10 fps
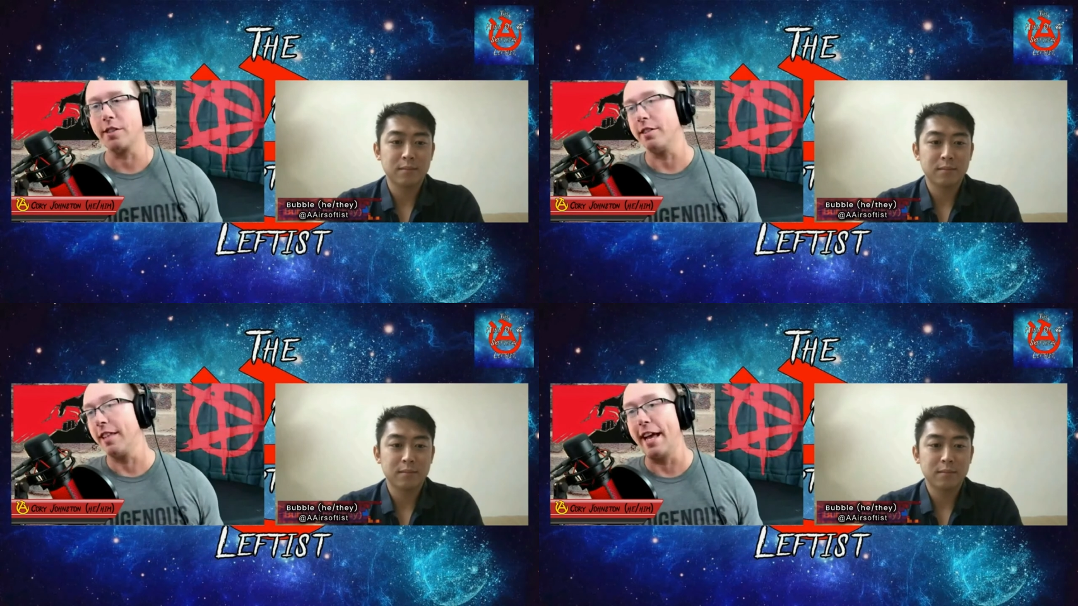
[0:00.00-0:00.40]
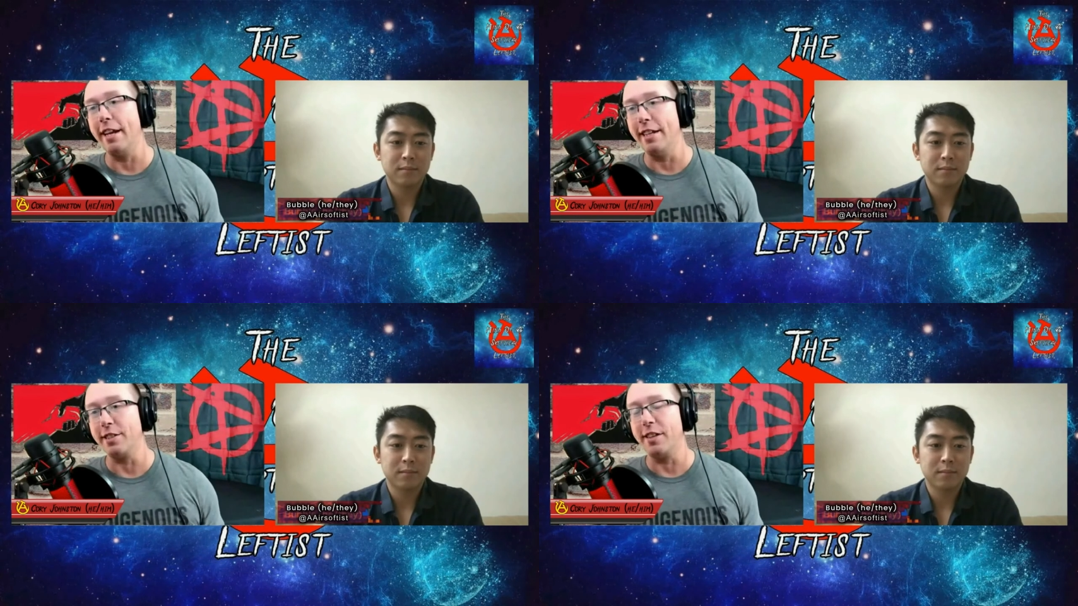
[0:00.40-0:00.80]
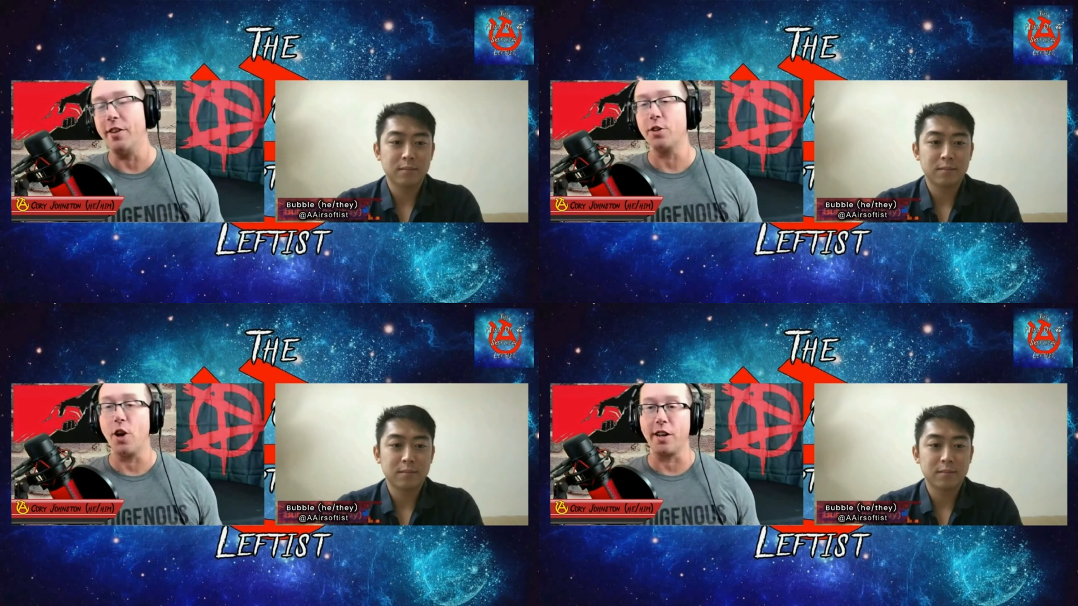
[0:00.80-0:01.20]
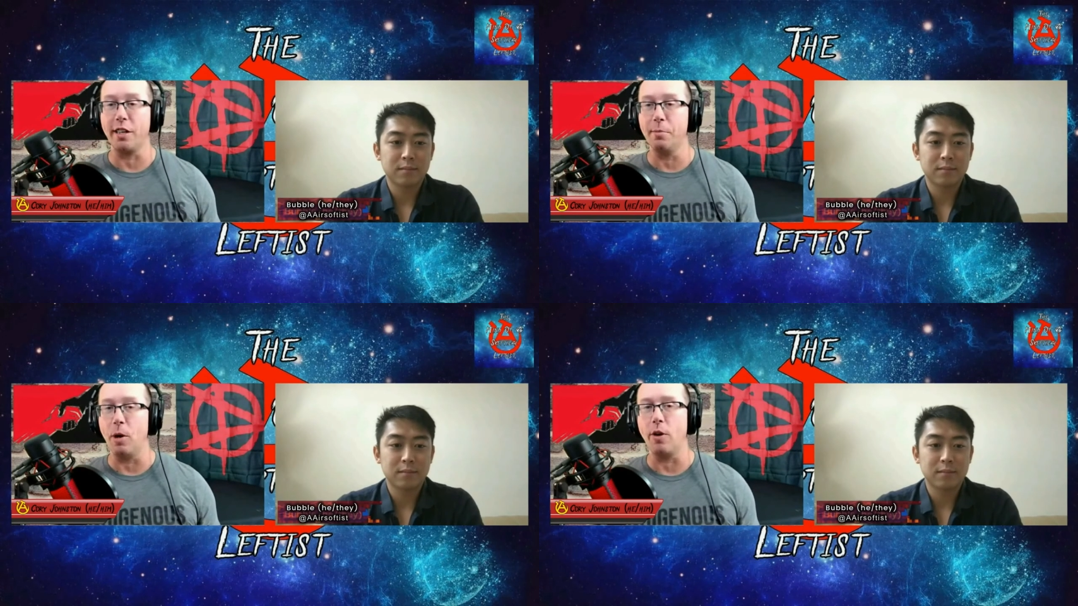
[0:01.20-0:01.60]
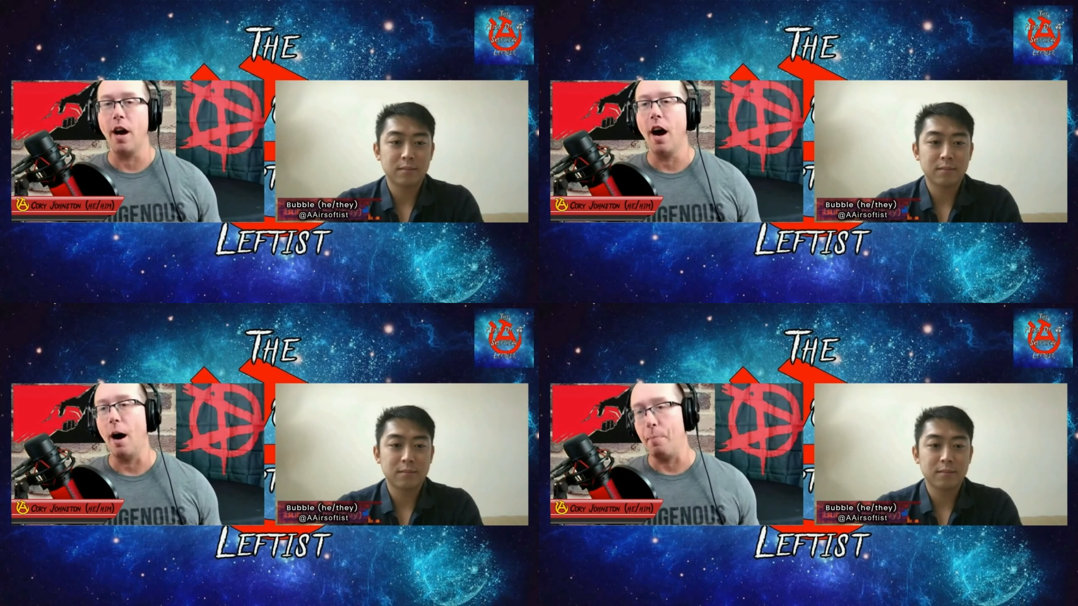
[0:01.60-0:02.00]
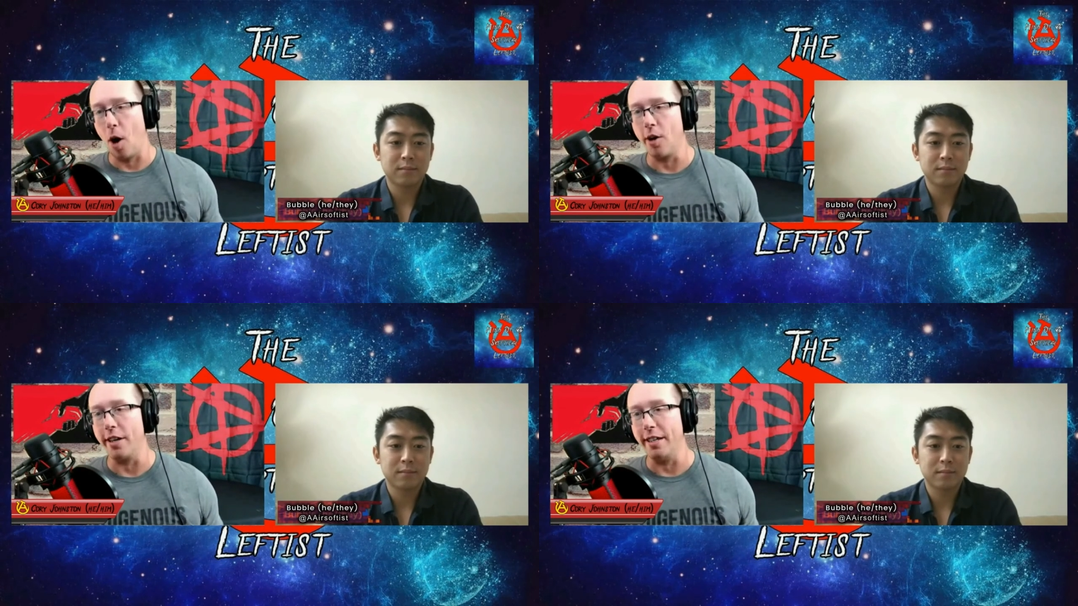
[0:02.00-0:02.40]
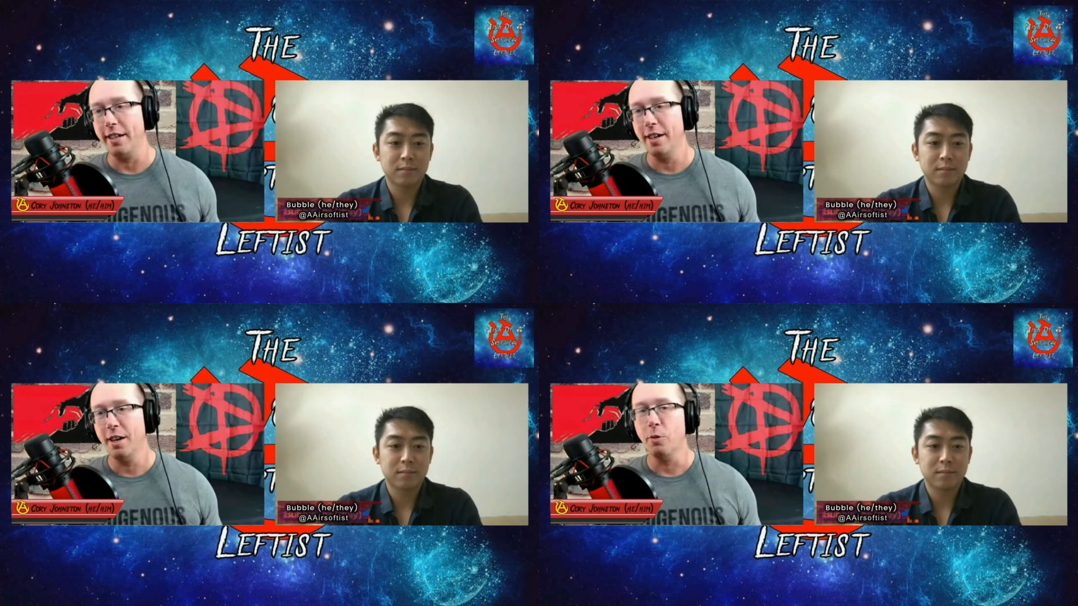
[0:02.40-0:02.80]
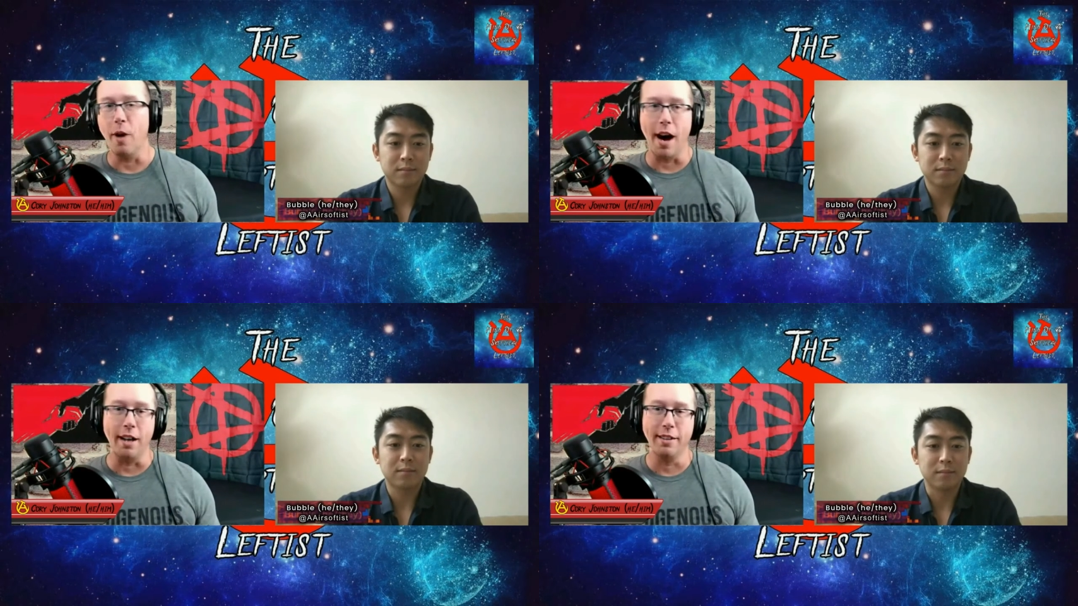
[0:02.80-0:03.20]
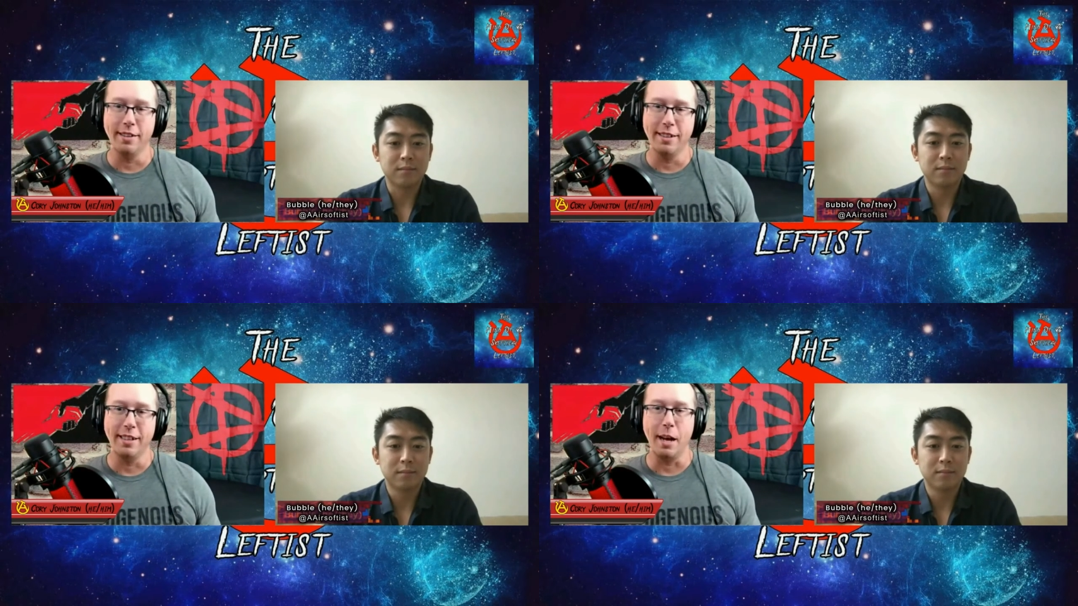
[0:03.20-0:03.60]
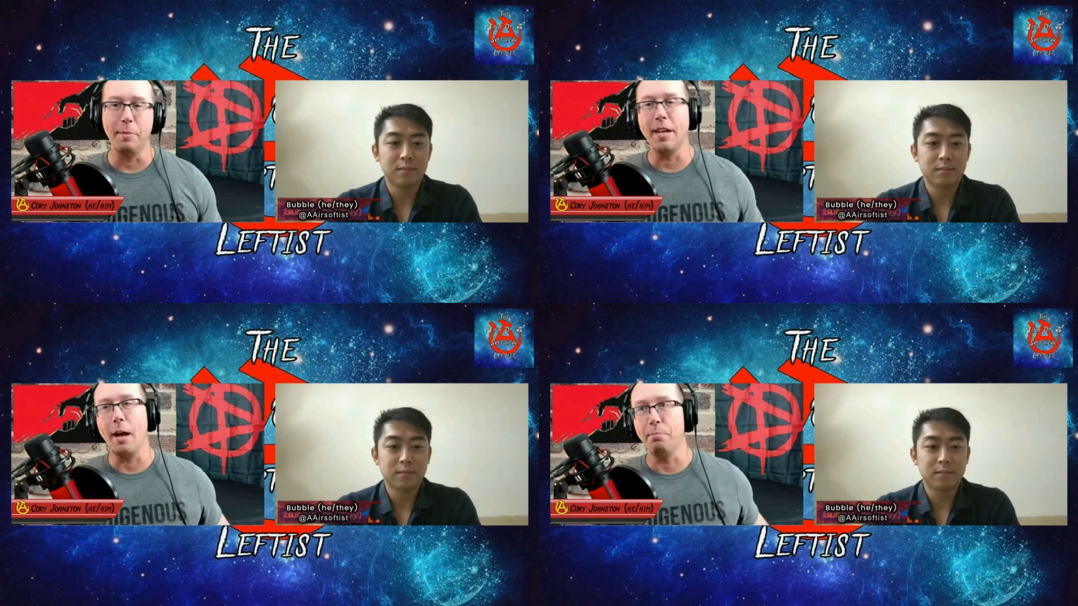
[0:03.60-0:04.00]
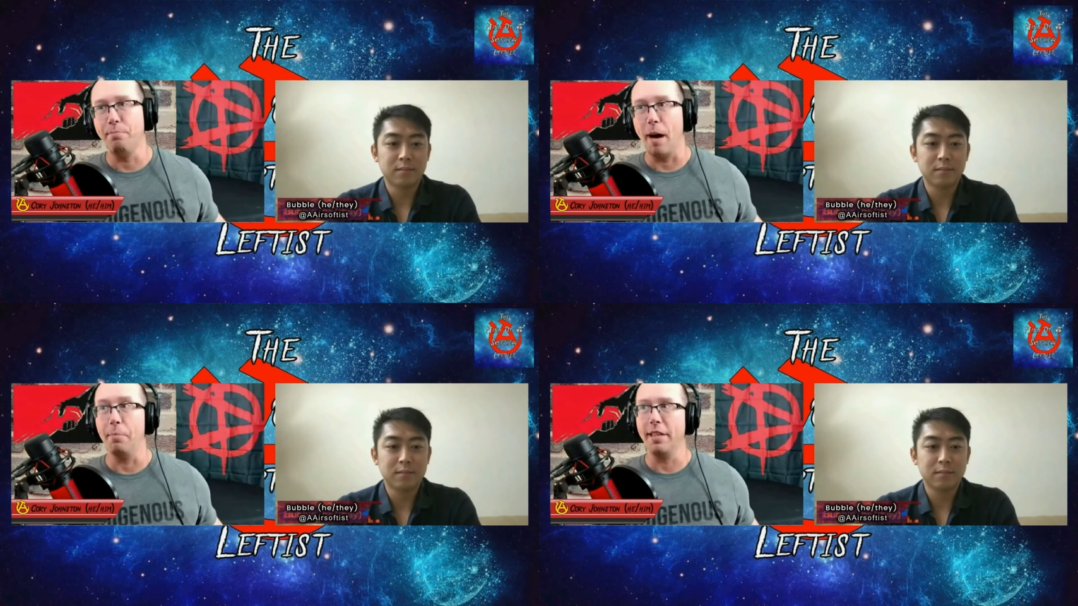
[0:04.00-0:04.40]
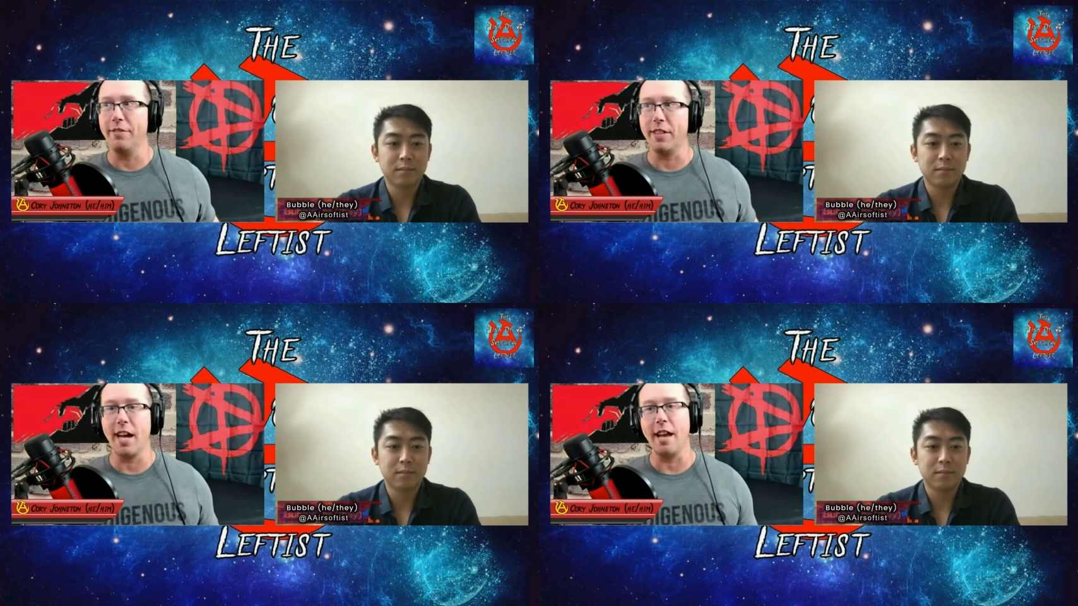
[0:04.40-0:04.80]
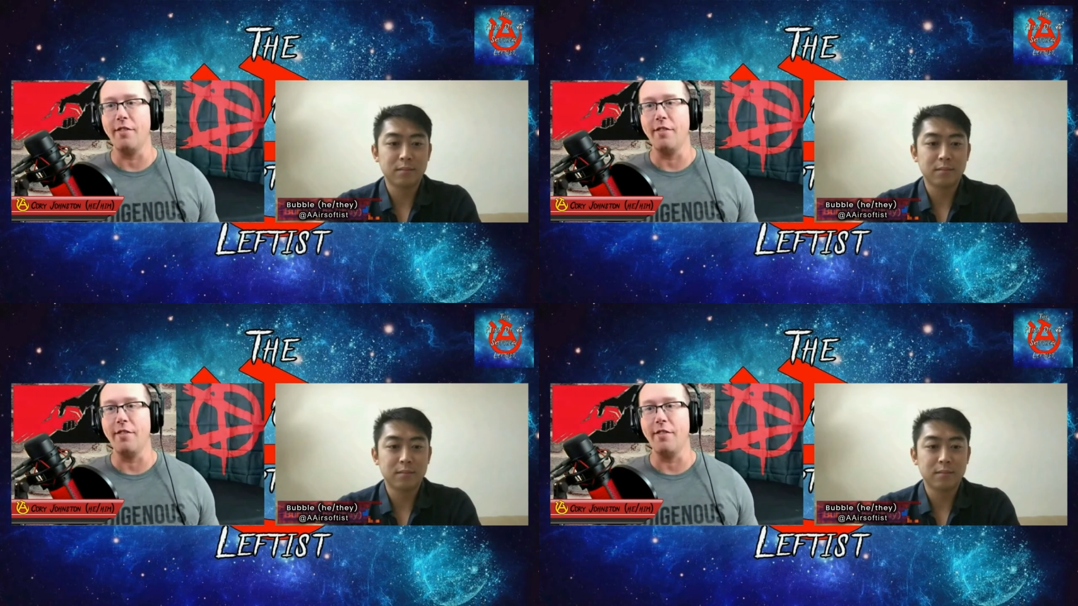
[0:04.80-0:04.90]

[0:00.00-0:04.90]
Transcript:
Speaker 1: a Marxist Leninist, and they're talking about a party well, yeah. I mean, I, I believe